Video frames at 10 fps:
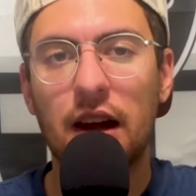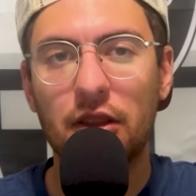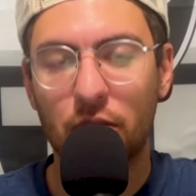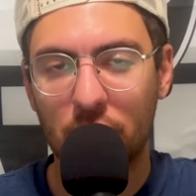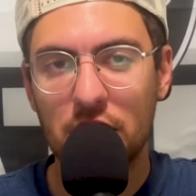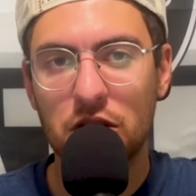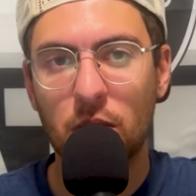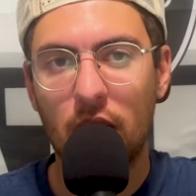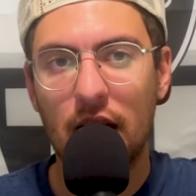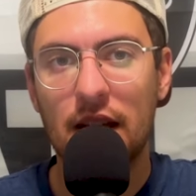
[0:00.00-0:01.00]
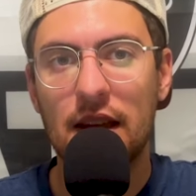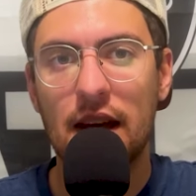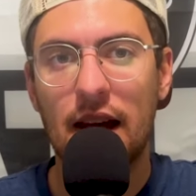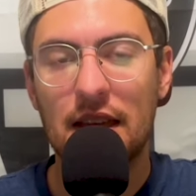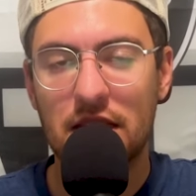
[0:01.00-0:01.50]
The reason why
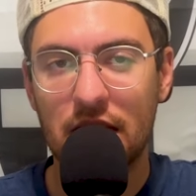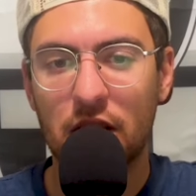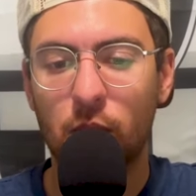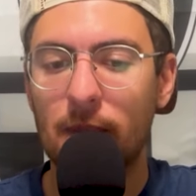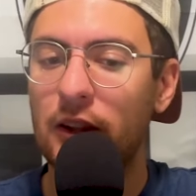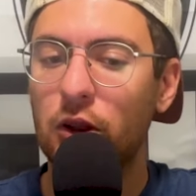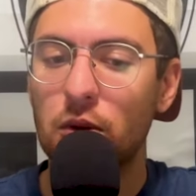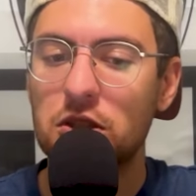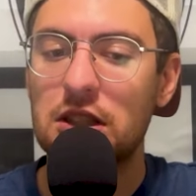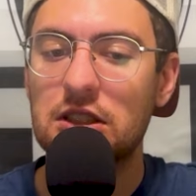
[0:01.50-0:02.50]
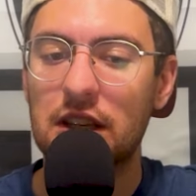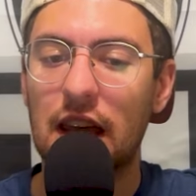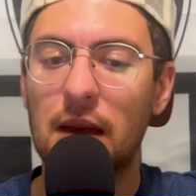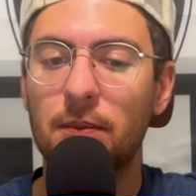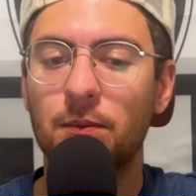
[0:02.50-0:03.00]
I think we might lose this
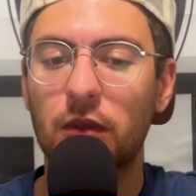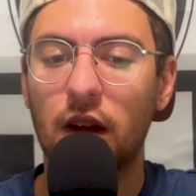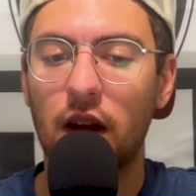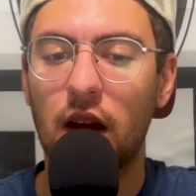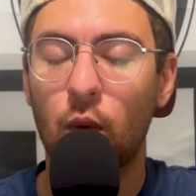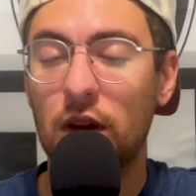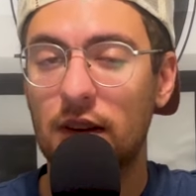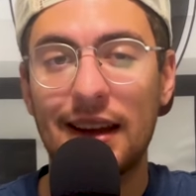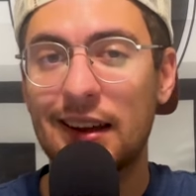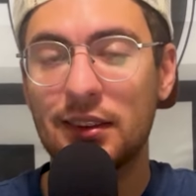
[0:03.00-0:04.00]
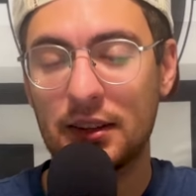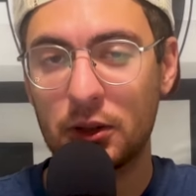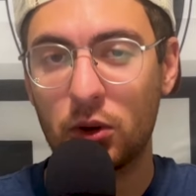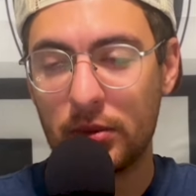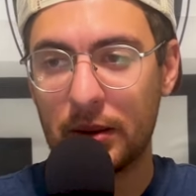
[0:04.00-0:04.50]
game, we are not healthy at the
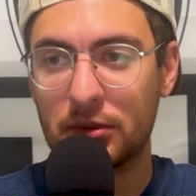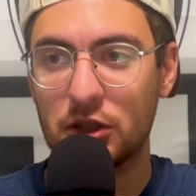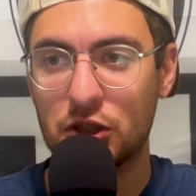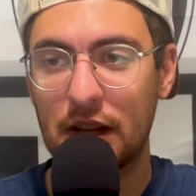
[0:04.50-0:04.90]
cornerback position.